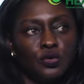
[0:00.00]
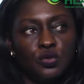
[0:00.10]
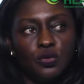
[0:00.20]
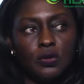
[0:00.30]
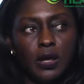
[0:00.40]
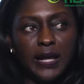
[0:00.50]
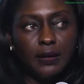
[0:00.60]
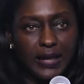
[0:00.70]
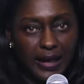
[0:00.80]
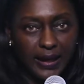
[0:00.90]
to
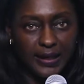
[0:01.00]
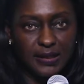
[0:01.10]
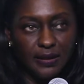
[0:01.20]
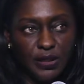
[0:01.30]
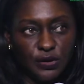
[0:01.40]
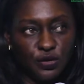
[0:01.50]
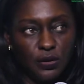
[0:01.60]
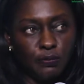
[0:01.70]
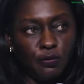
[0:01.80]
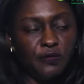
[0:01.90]
healthcare SMEs
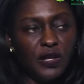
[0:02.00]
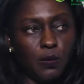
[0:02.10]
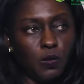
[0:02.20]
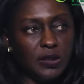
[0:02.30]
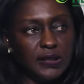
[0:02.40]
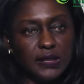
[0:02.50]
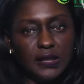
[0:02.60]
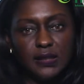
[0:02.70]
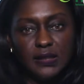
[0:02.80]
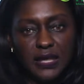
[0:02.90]
to improve their
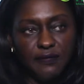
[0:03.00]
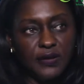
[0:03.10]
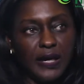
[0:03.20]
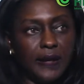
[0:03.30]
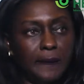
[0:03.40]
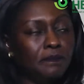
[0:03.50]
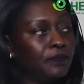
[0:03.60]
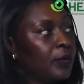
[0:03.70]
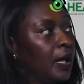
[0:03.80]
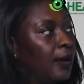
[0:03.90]
quality, Safe Care
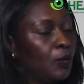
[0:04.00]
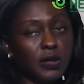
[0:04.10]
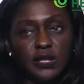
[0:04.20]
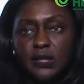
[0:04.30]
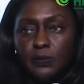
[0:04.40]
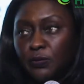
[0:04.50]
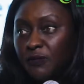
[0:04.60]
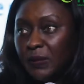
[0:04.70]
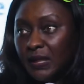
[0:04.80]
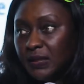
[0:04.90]
quality
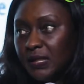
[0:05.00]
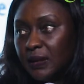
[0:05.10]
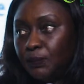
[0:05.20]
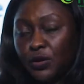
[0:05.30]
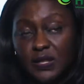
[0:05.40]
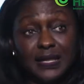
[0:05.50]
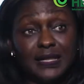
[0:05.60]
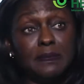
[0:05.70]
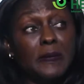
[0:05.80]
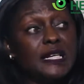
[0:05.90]
improvement
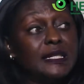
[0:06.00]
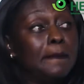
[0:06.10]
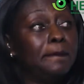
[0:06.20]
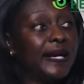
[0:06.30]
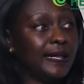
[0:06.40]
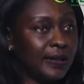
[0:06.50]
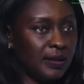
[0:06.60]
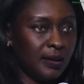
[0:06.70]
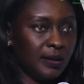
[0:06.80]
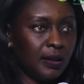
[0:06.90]
process is
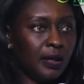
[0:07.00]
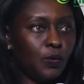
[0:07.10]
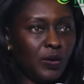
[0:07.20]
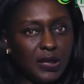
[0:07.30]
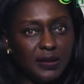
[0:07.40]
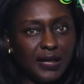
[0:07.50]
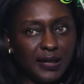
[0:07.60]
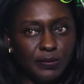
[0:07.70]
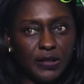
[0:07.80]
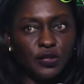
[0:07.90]
embedded within
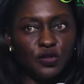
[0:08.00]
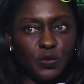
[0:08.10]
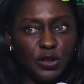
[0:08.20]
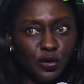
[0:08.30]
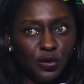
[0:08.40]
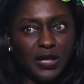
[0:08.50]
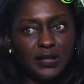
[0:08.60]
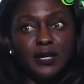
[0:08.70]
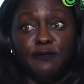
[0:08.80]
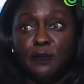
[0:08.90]
that, because we know
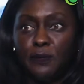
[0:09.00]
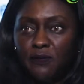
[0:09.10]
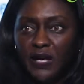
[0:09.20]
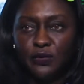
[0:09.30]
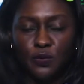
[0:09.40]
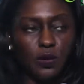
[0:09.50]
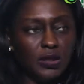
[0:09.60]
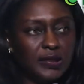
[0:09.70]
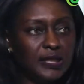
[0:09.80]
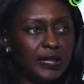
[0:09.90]
that if you provide good
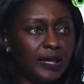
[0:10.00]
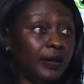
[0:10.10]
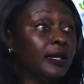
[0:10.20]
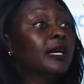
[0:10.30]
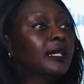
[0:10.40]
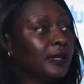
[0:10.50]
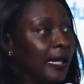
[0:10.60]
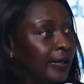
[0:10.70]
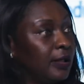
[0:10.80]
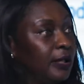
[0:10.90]
quality care, the
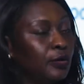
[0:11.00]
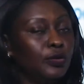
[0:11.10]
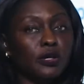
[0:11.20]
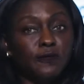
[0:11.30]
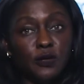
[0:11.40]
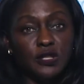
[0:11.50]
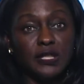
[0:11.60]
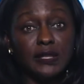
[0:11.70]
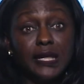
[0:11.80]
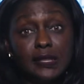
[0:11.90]
likelihood of
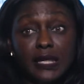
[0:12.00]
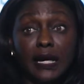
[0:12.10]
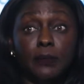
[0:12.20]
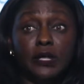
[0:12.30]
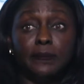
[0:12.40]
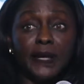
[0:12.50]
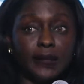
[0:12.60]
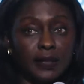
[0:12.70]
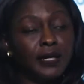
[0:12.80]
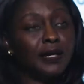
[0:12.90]
us getting our money
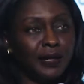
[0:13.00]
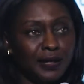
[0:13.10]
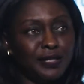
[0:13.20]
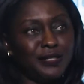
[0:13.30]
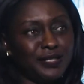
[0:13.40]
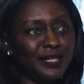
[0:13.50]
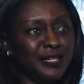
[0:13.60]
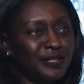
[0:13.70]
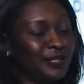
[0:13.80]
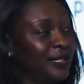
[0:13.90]
back
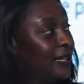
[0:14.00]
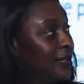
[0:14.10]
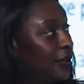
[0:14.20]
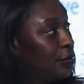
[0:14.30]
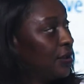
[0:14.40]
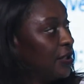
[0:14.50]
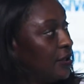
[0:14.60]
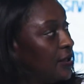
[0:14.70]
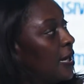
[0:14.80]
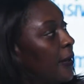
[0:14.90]
is increased.